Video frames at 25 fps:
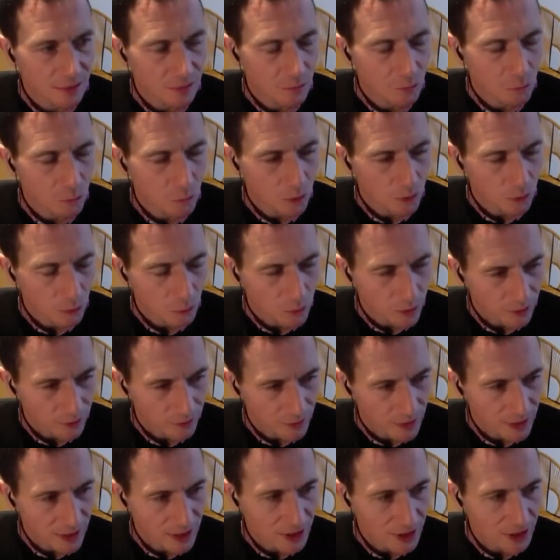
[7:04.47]
what it
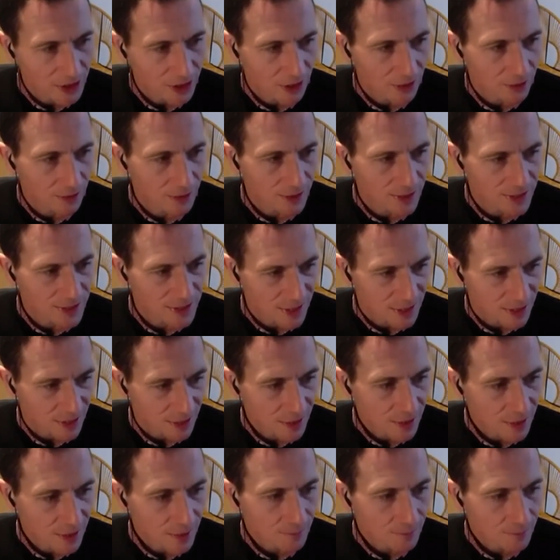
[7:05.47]
really showed is that